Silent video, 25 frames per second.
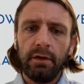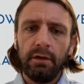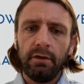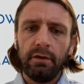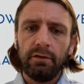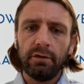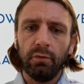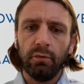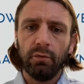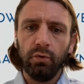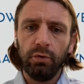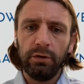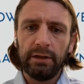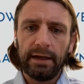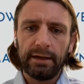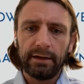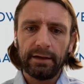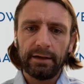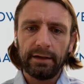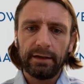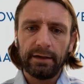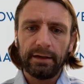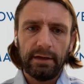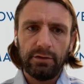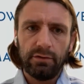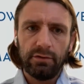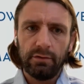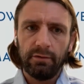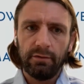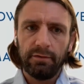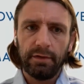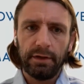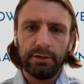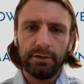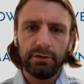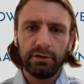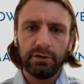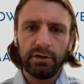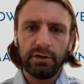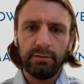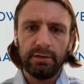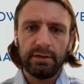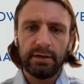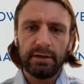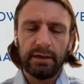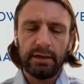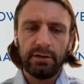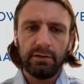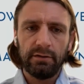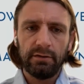So all that conventional fund
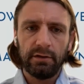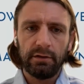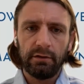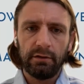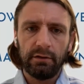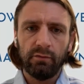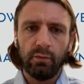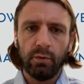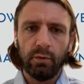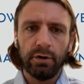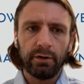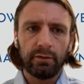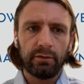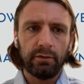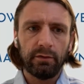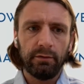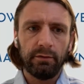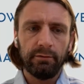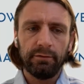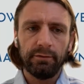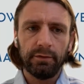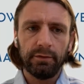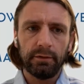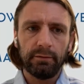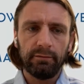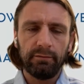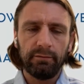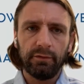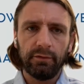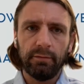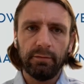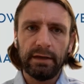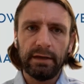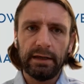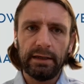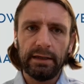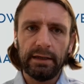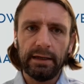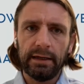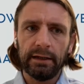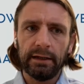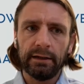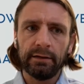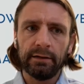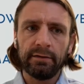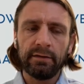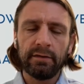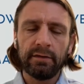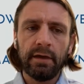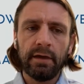documentation that you've worked on for many
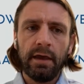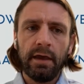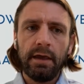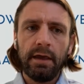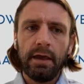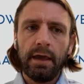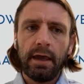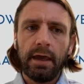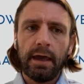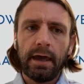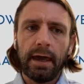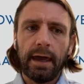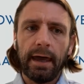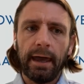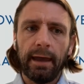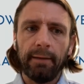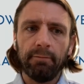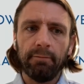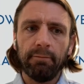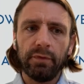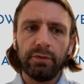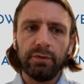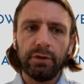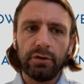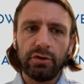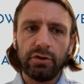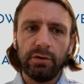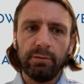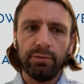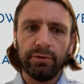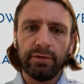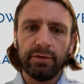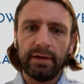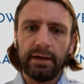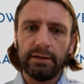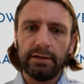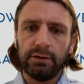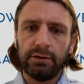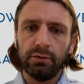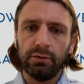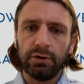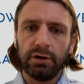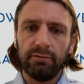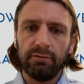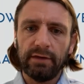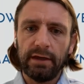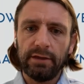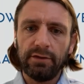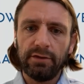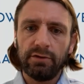years, that you present to your
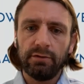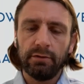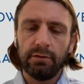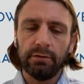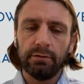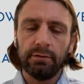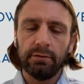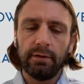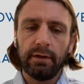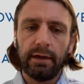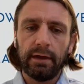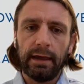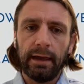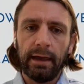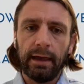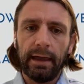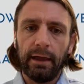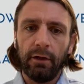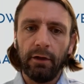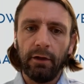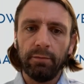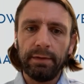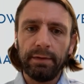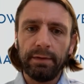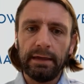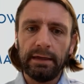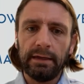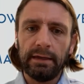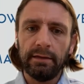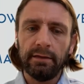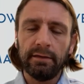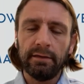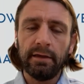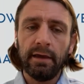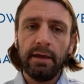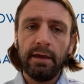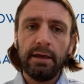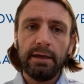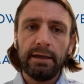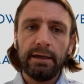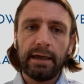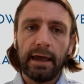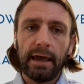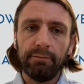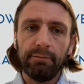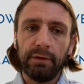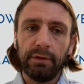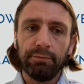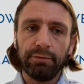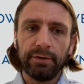conventional LPs,
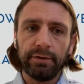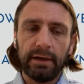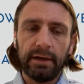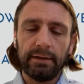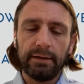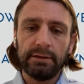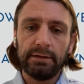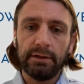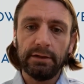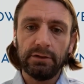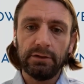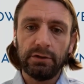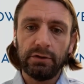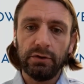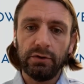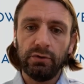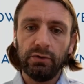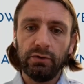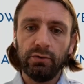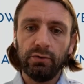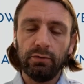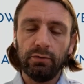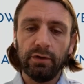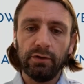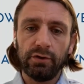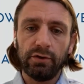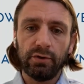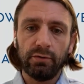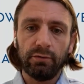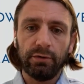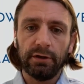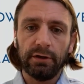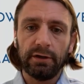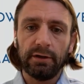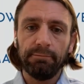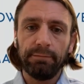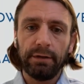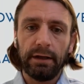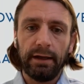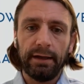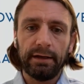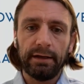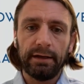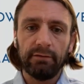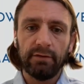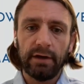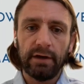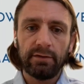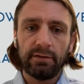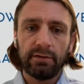can be presented to the Sharia
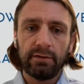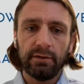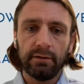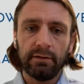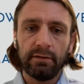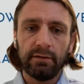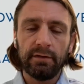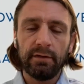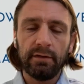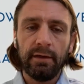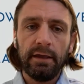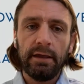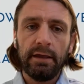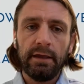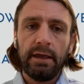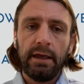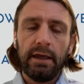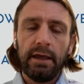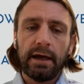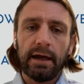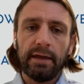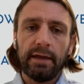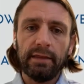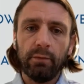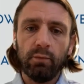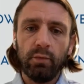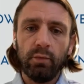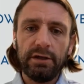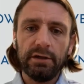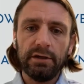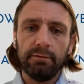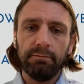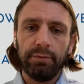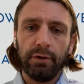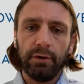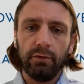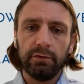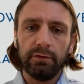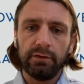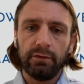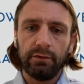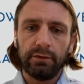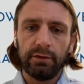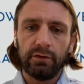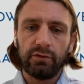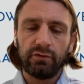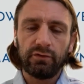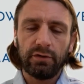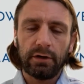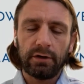compliant investors. And then we can bolt
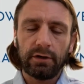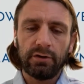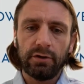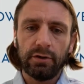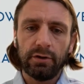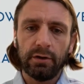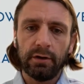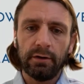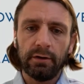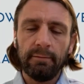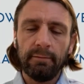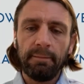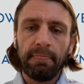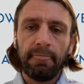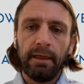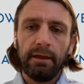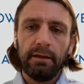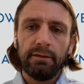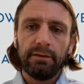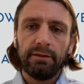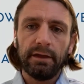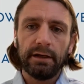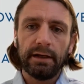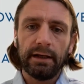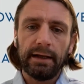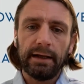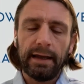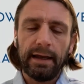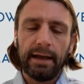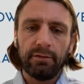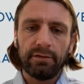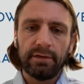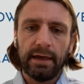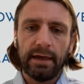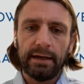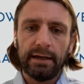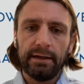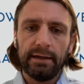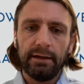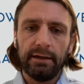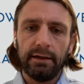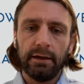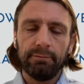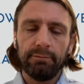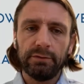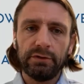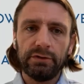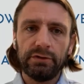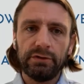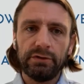on a structure that allows that
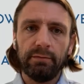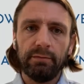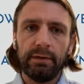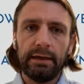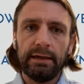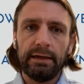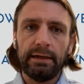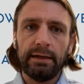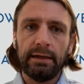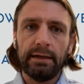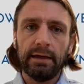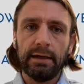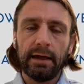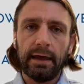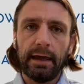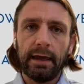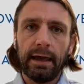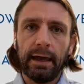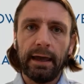income to be